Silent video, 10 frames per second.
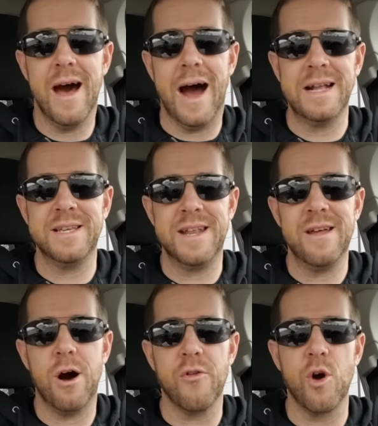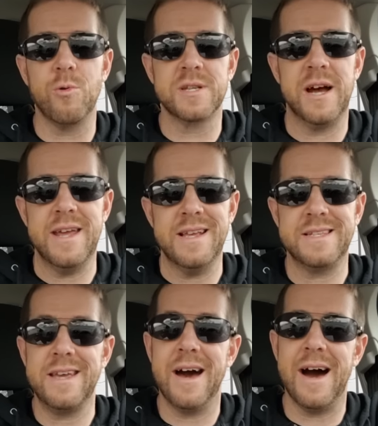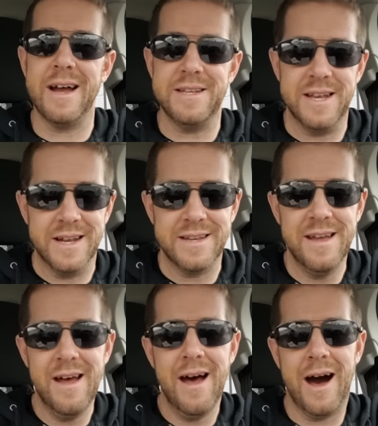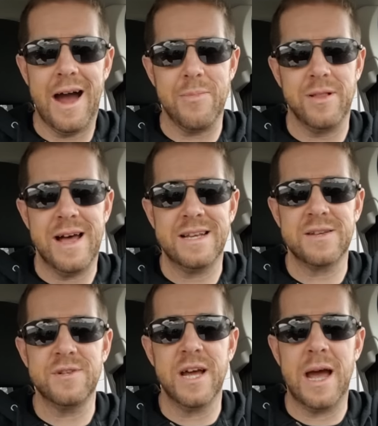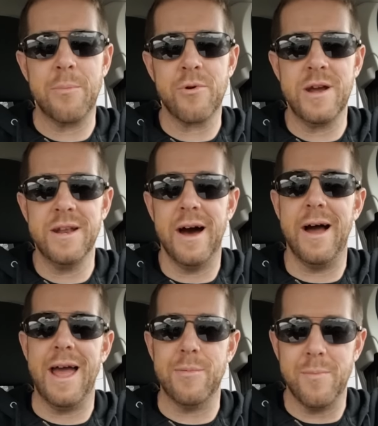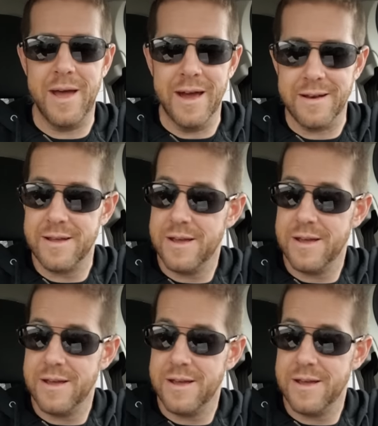I did it, although it was not easy, I did it. I am the last of a dying breed, I am a man.